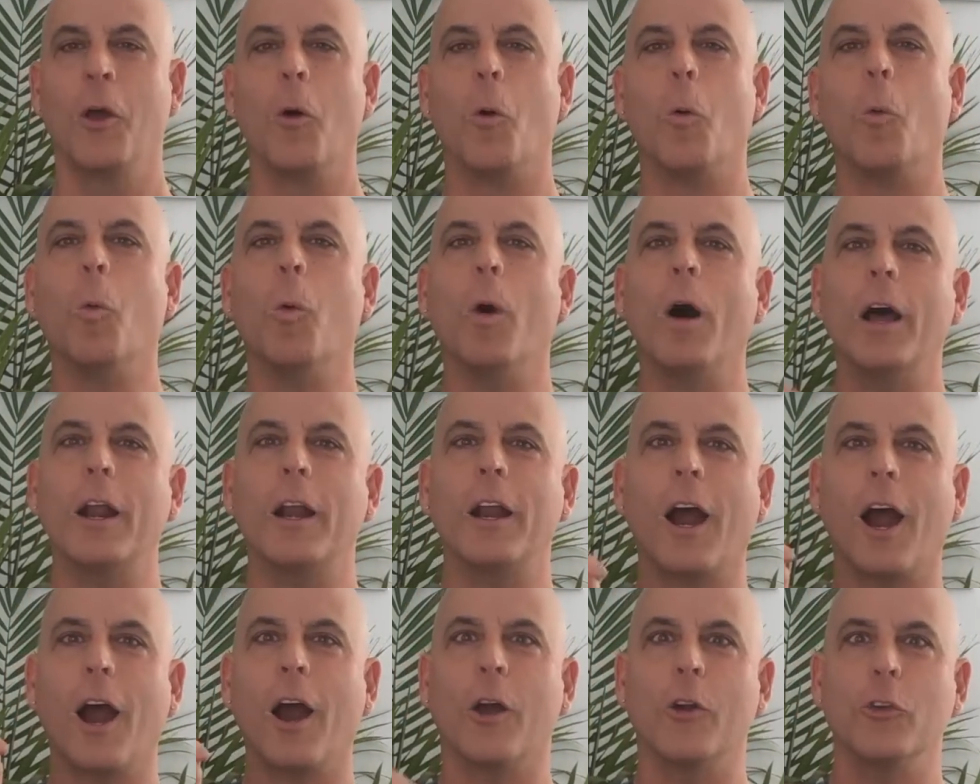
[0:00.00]
What
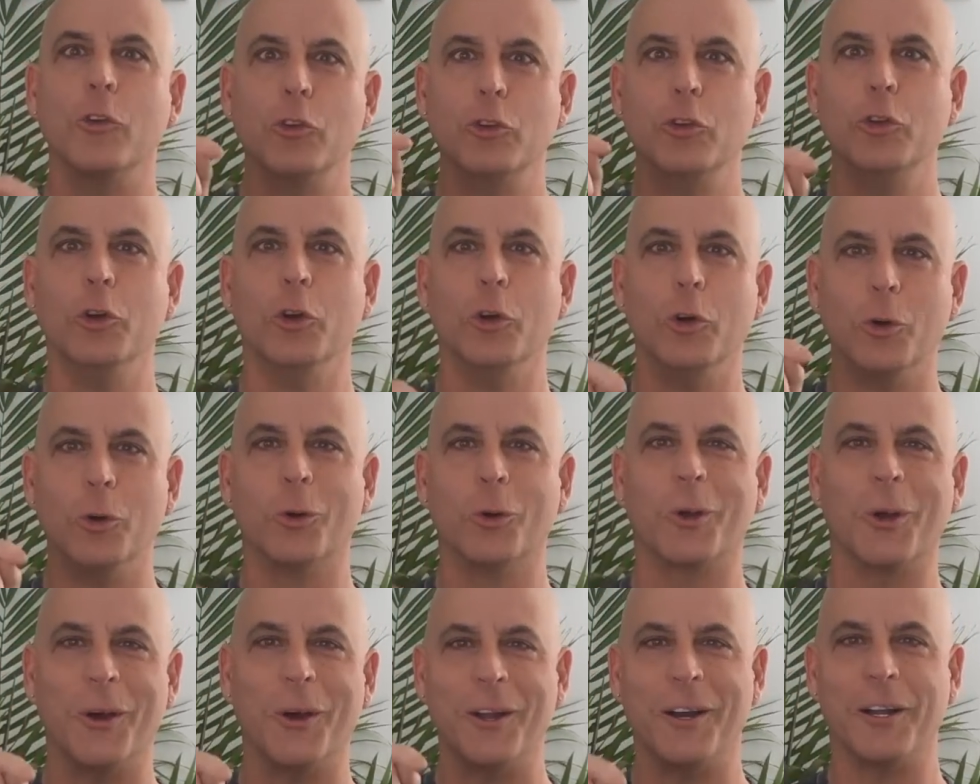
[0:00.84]
are you
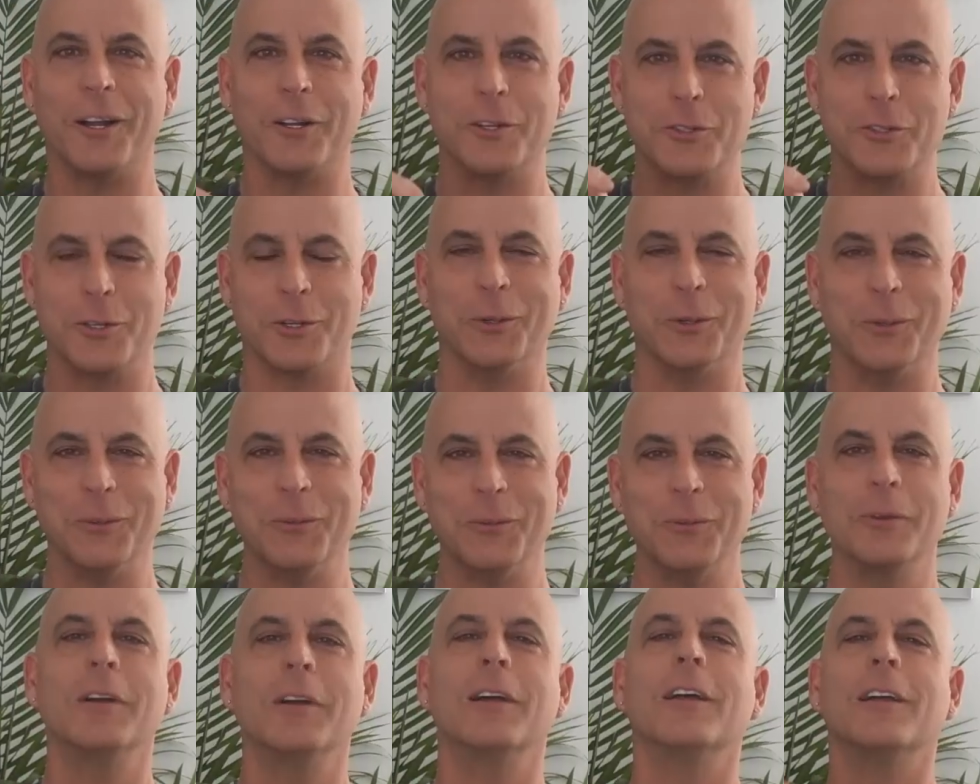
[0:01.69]
going to do
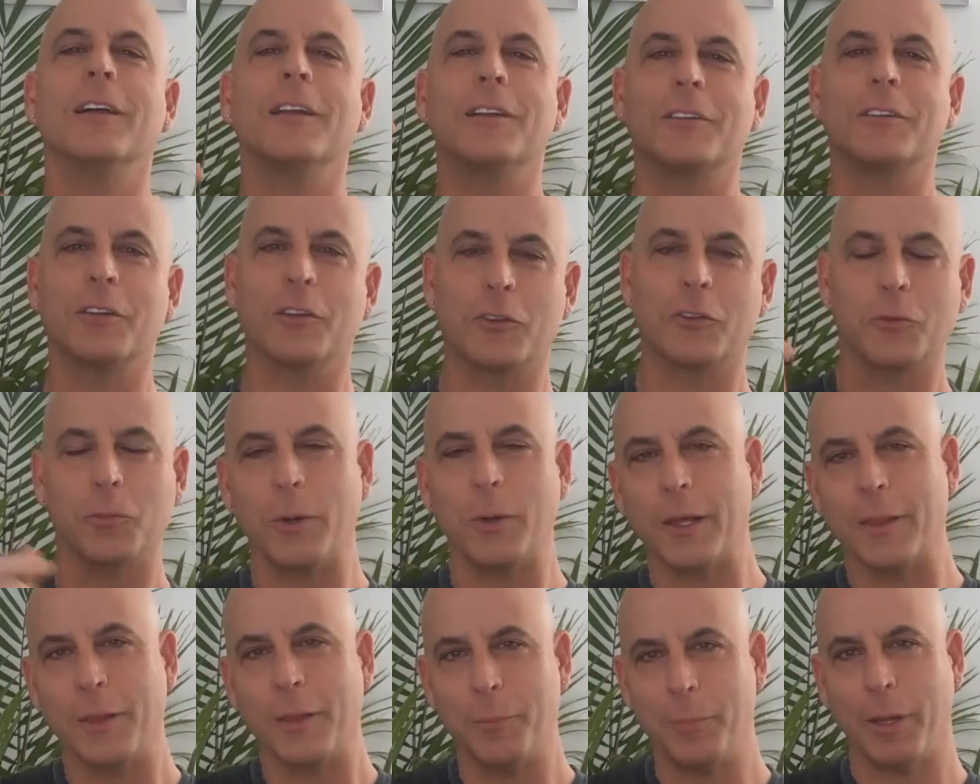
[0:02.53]
to
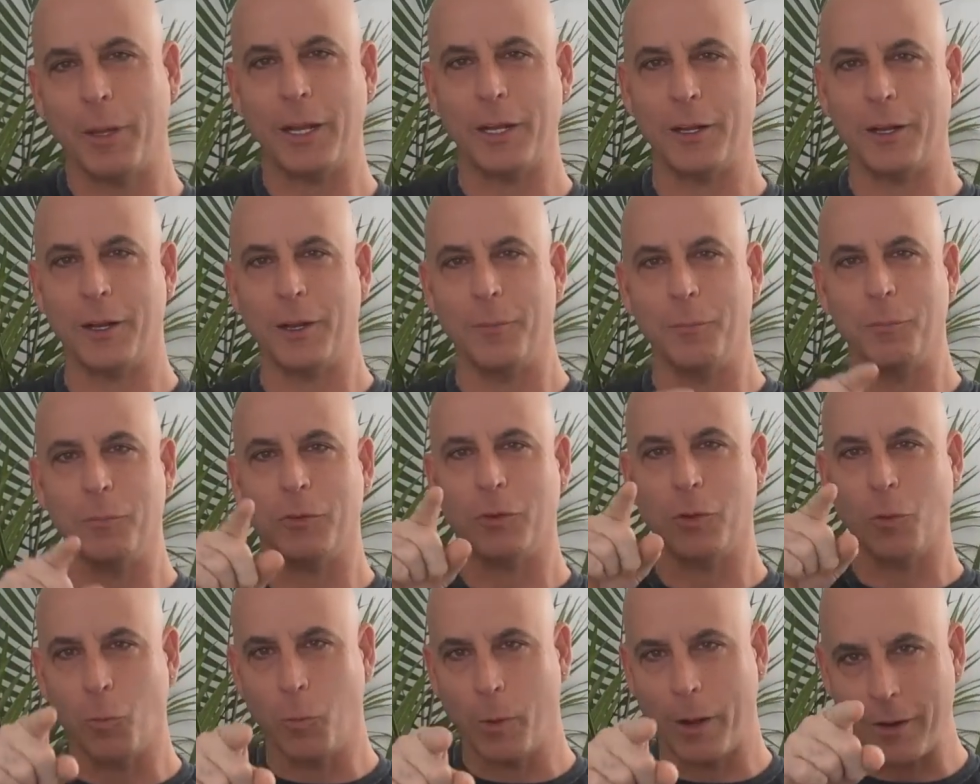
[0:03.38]
swing the pendulum
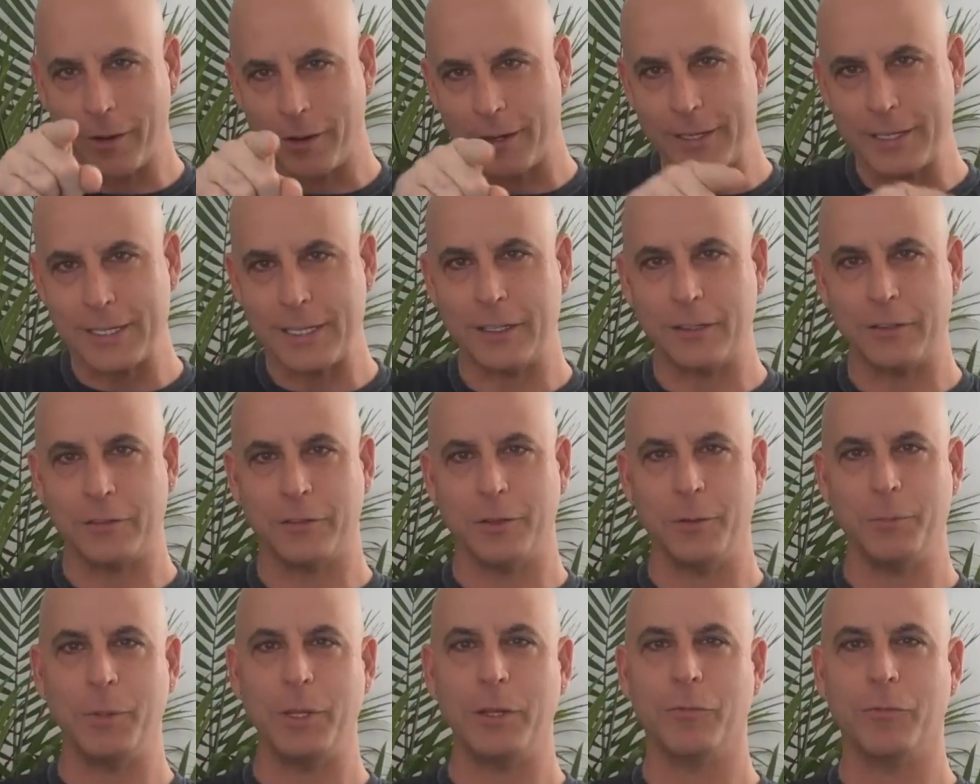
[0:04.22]
to where it needs to
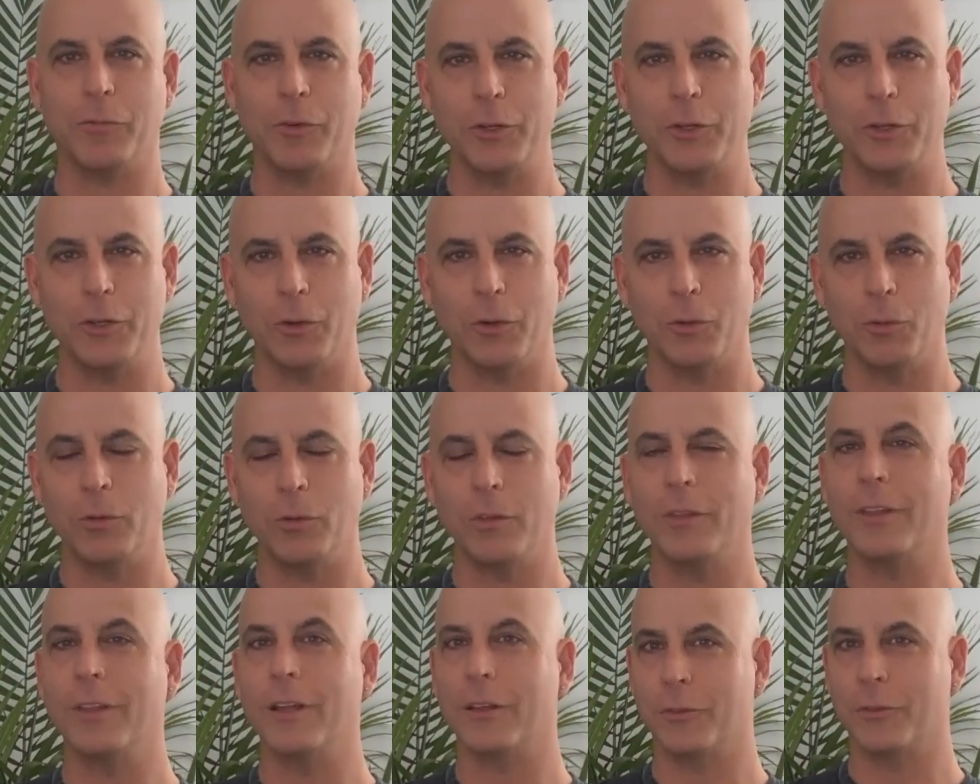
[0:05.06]
be for you
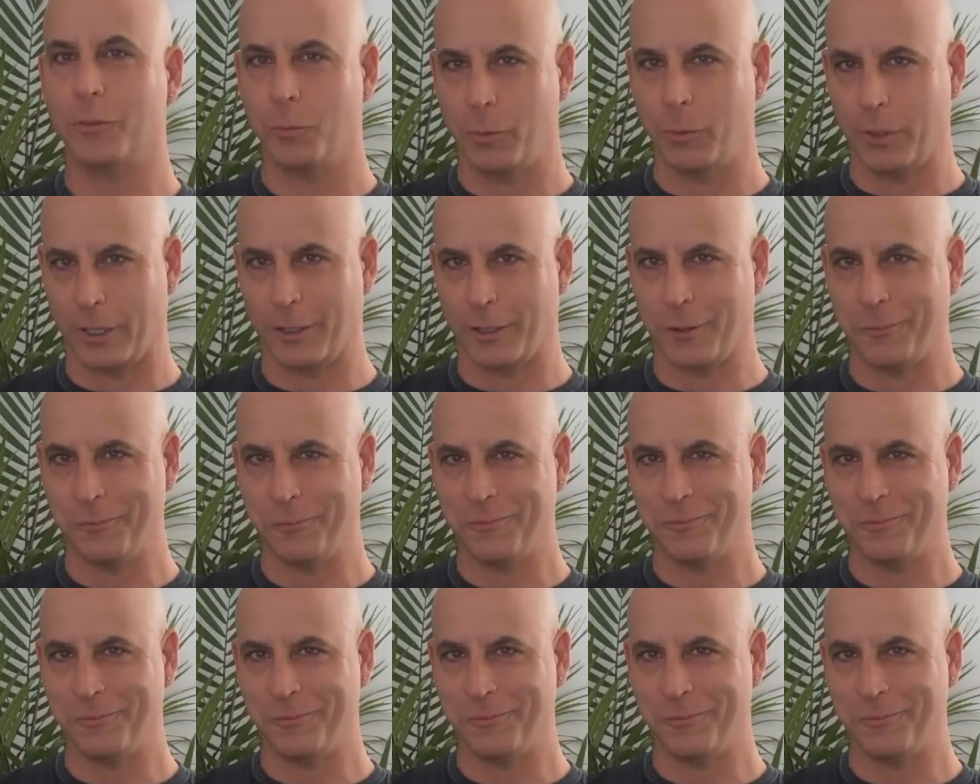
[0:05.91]
this week?